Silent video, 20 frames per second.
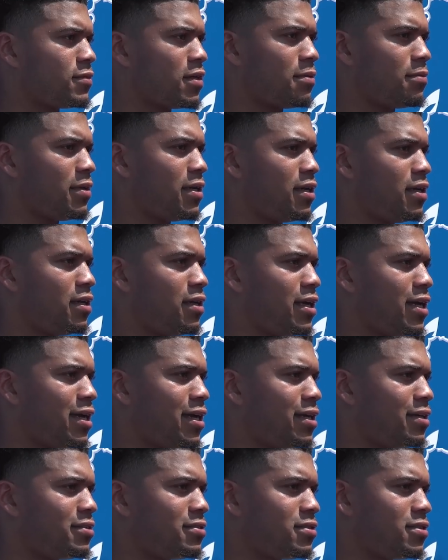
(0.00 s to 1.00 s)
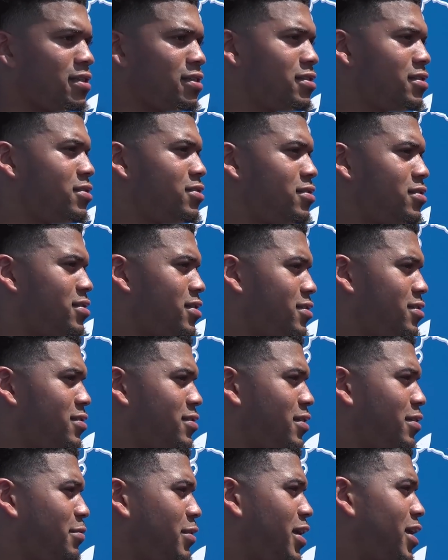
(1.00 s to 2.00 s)
He had
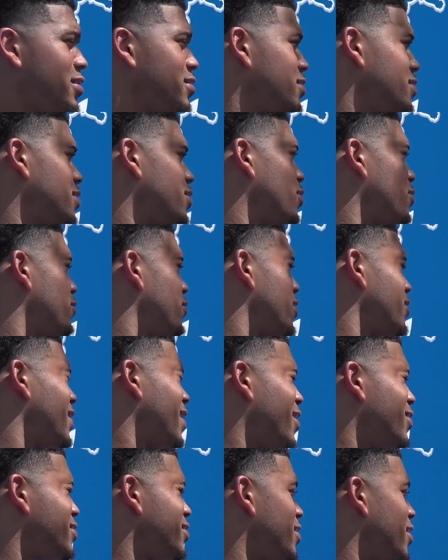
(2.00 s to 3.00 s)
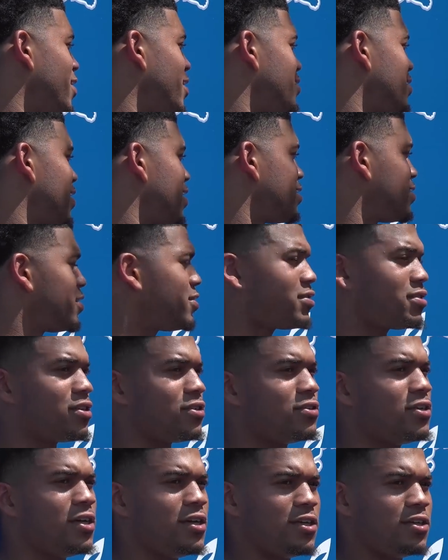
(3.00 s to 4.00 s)
60-some catches and over 1,000 yards last year, so
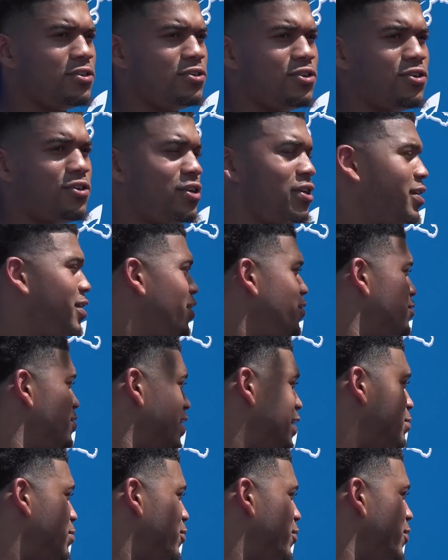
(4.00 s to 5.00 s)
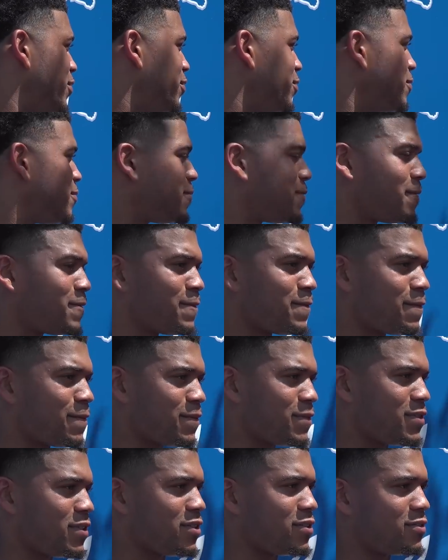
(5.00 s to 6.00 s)
he can go deep on you. So.